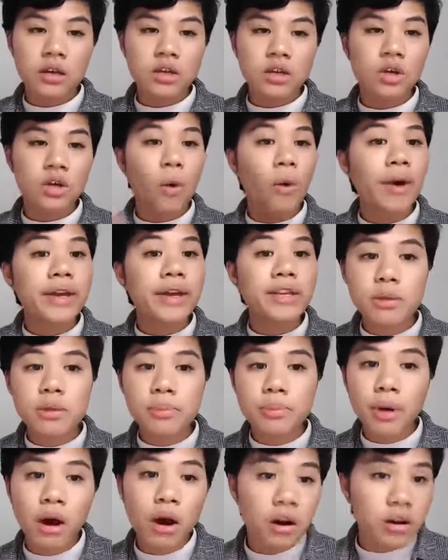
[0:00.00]
going to
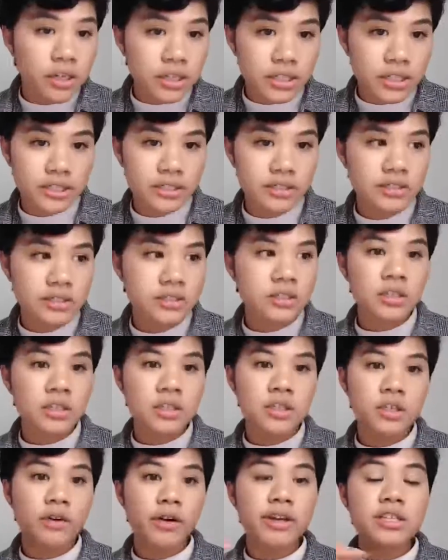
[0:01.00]
parties,
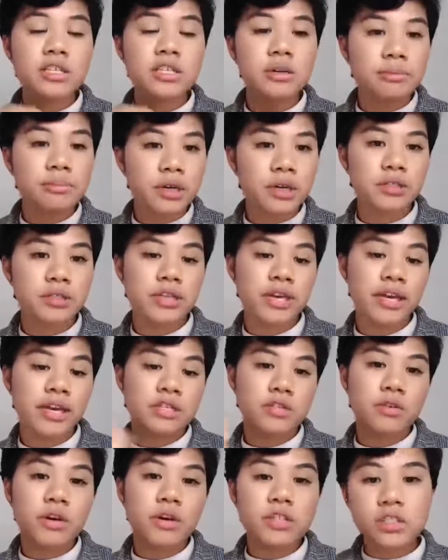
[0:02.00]
going to
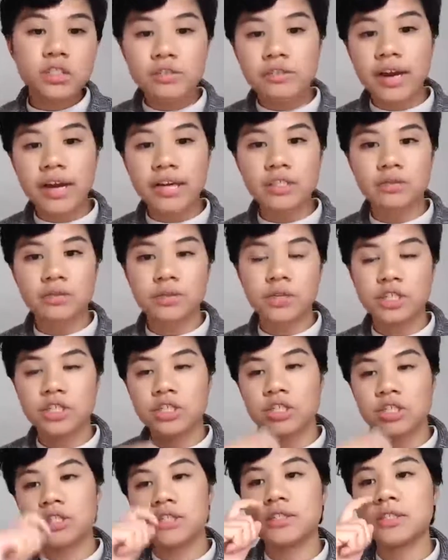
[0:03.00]
birthdays, going to
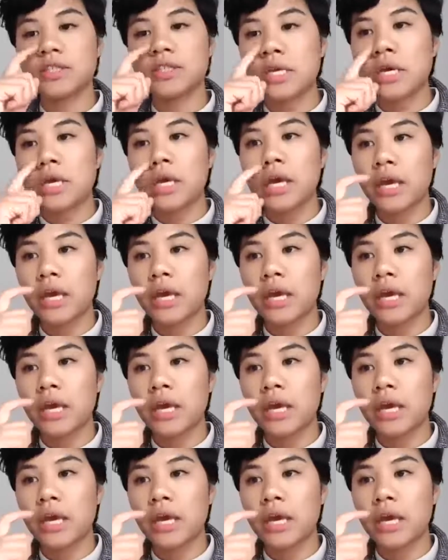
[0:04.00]
graduations,